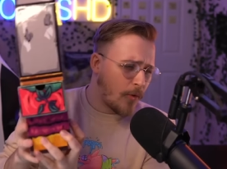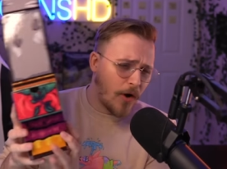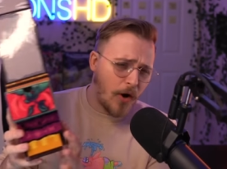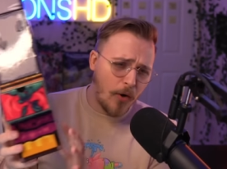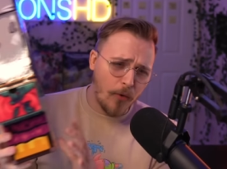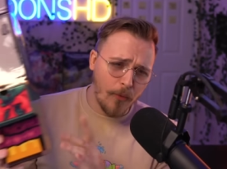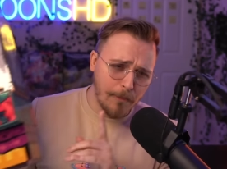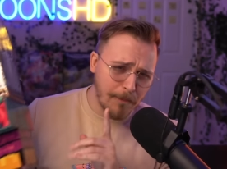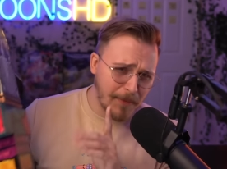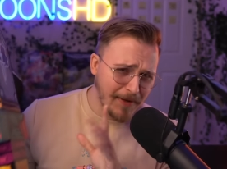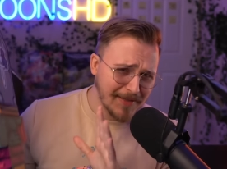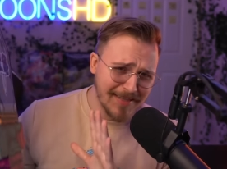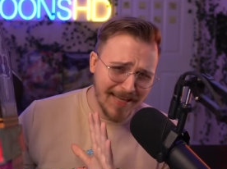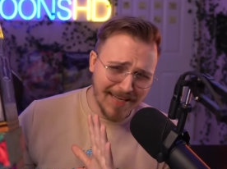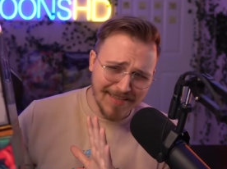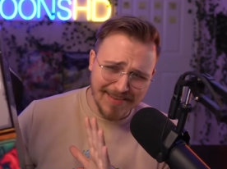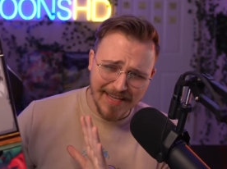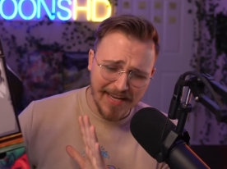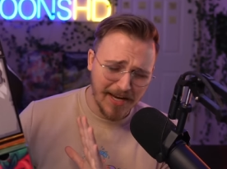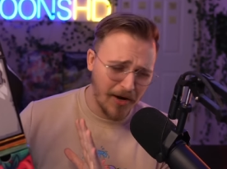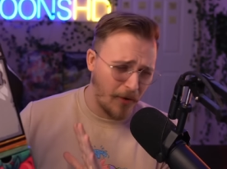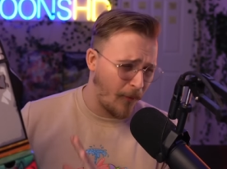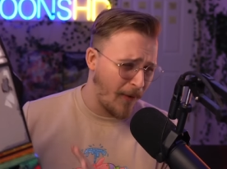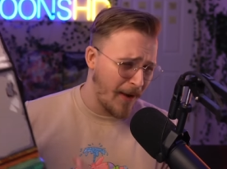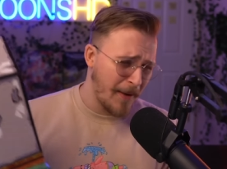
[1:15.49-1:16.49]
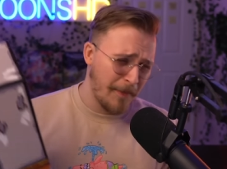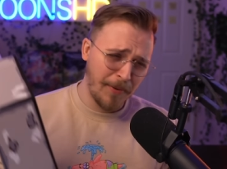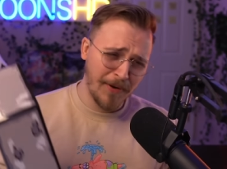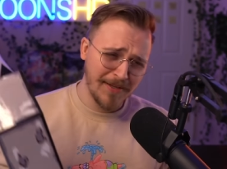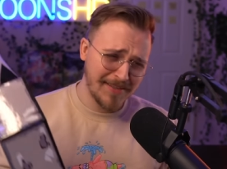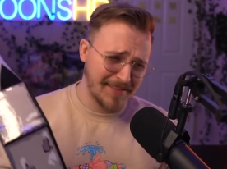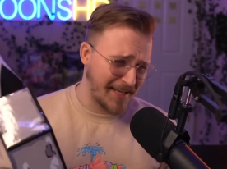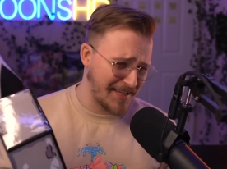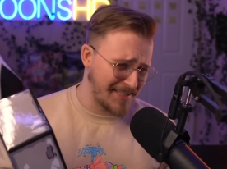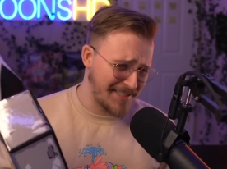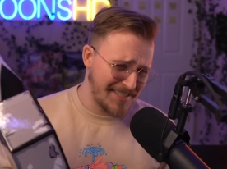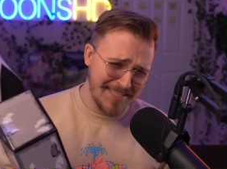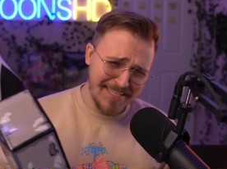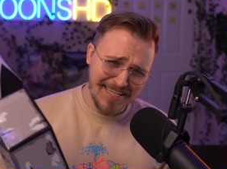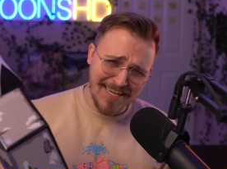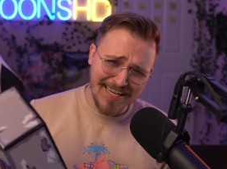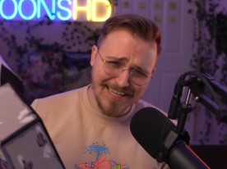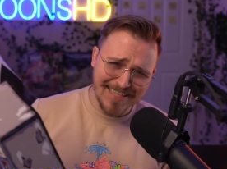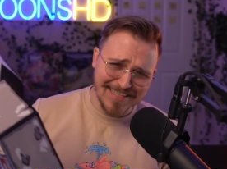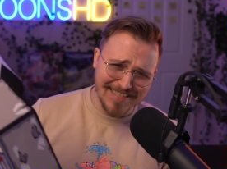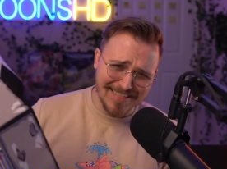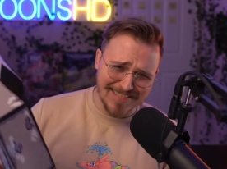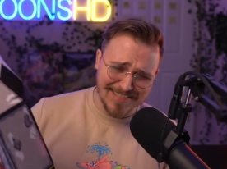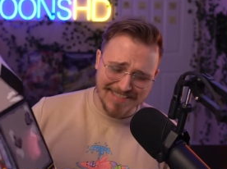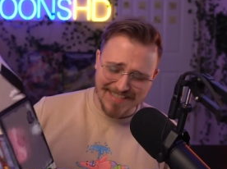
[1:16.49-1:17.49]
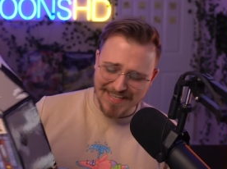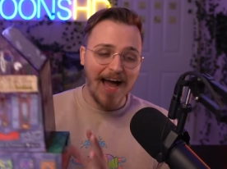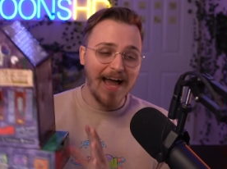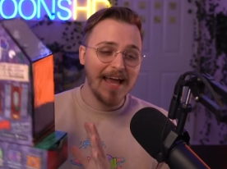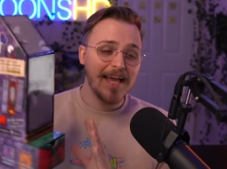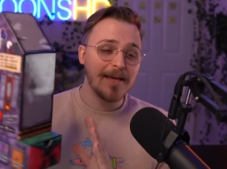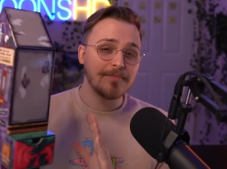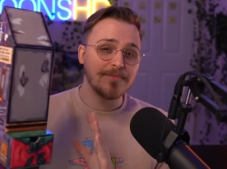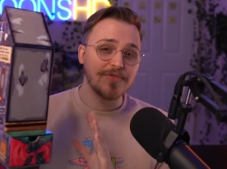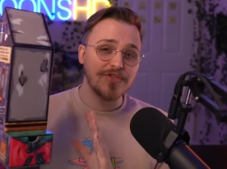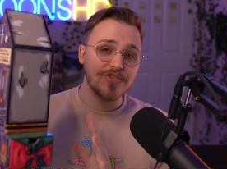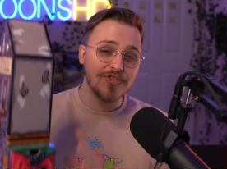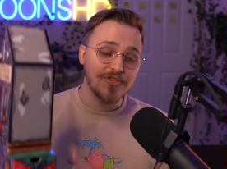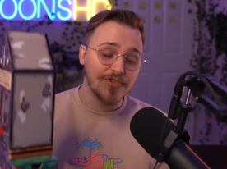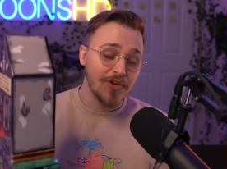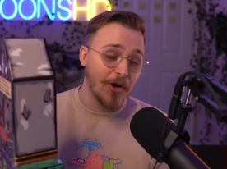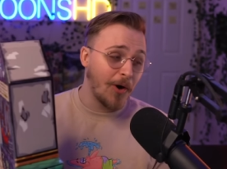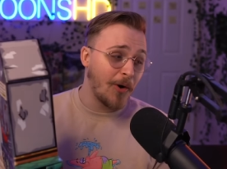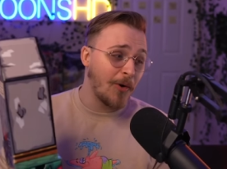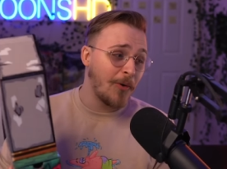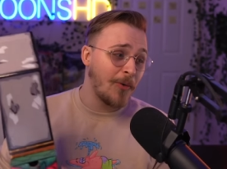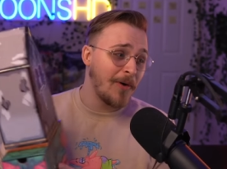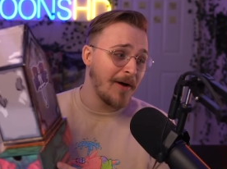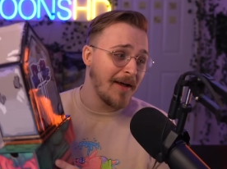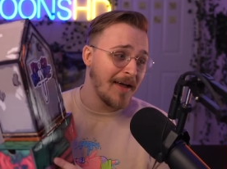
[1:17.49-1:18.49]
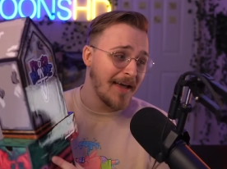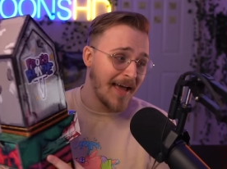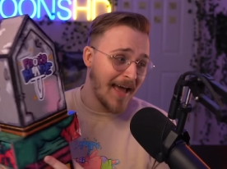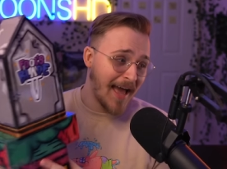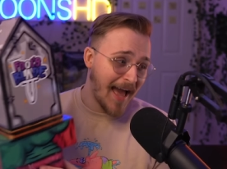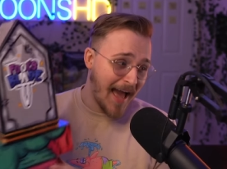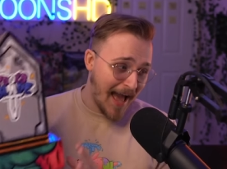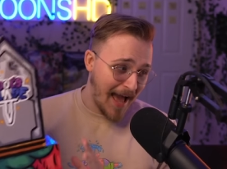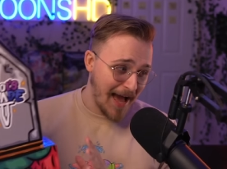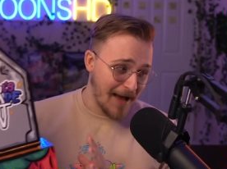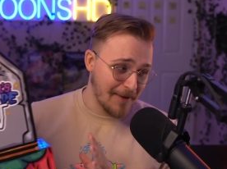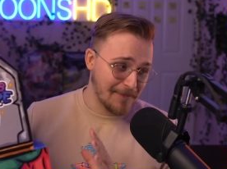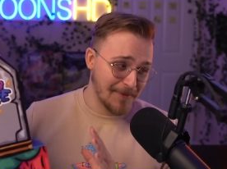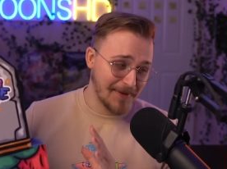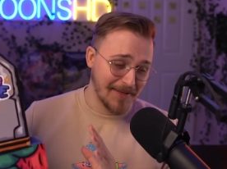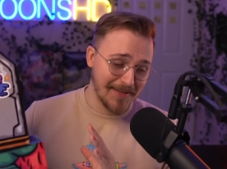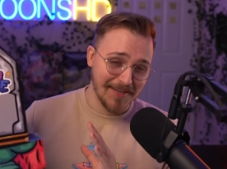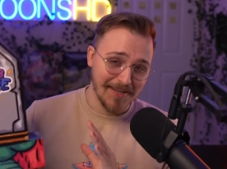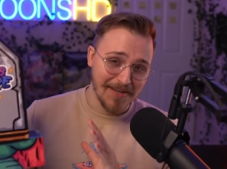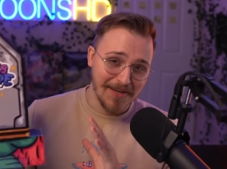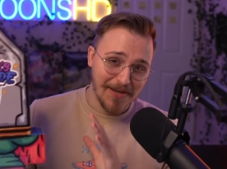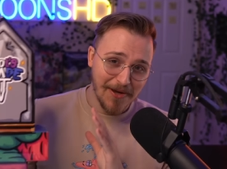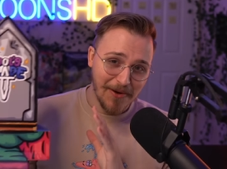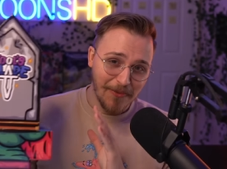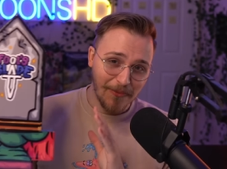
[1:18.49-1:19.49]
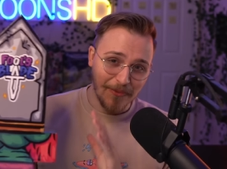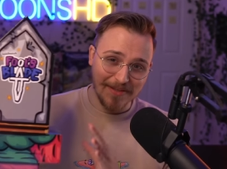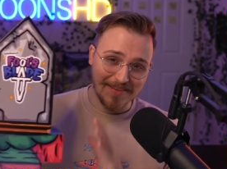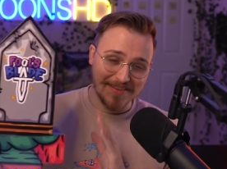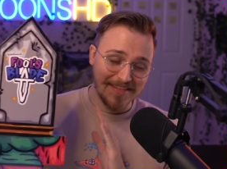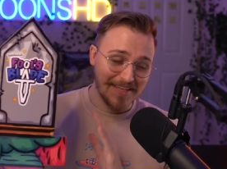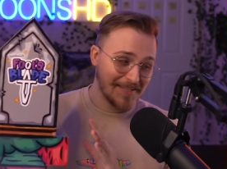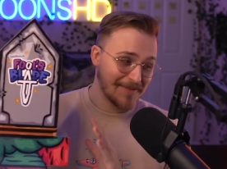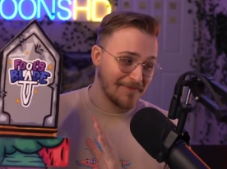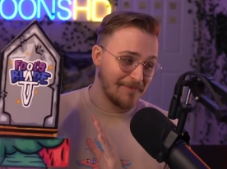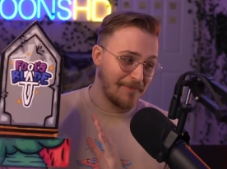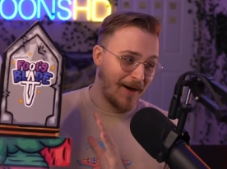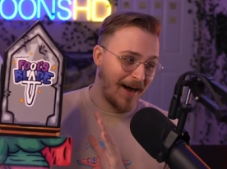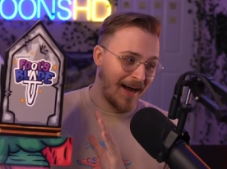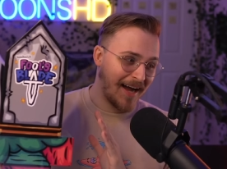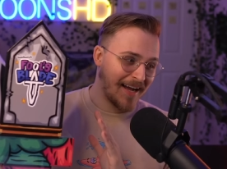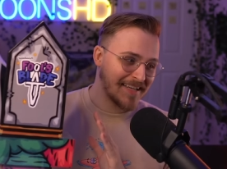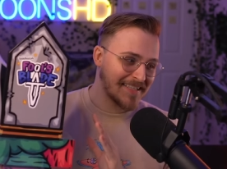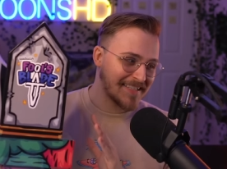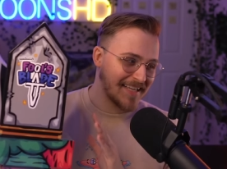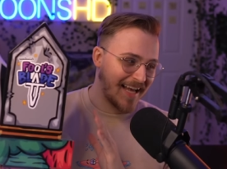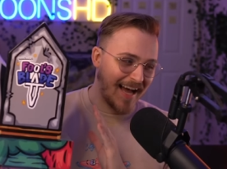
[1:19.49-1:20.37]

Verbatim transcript: Oh, put that thing away. Put that. Jeez. I am so happy with this box.